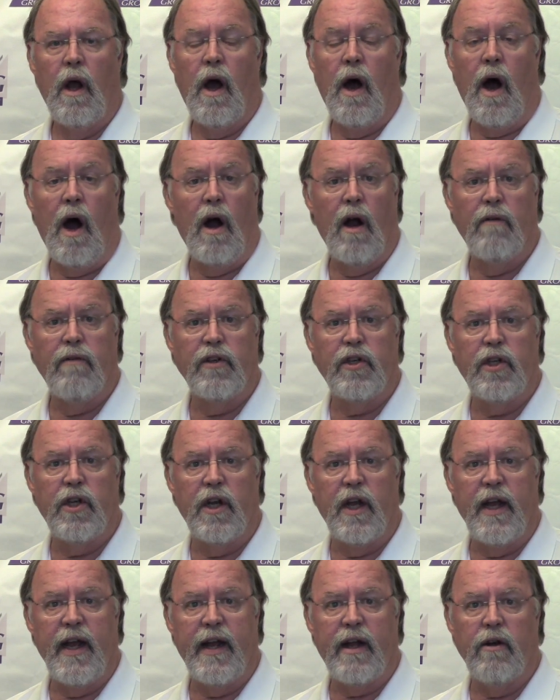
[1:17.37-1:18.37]

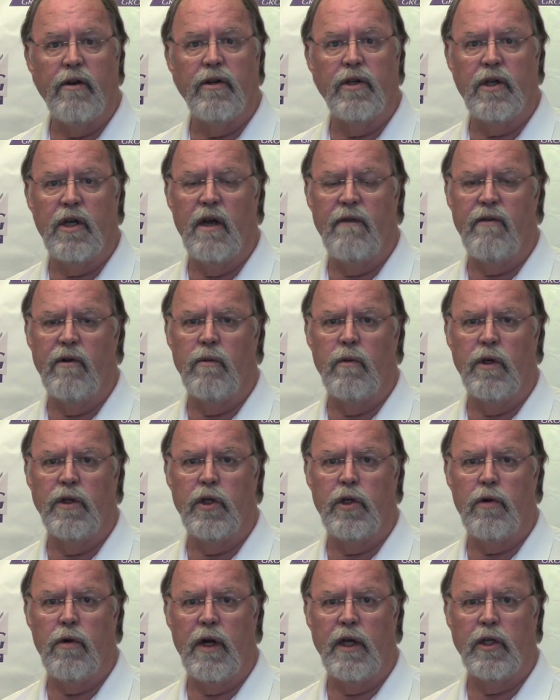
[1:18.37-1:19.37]
harvested acres given
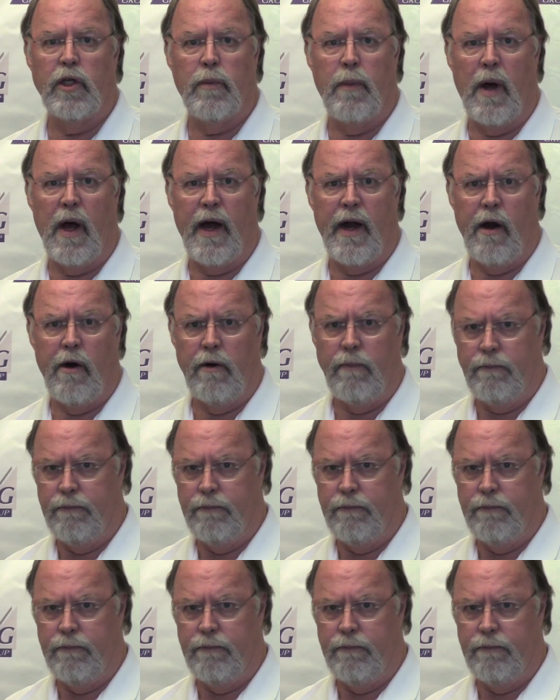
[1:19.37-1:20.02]
what's transpired,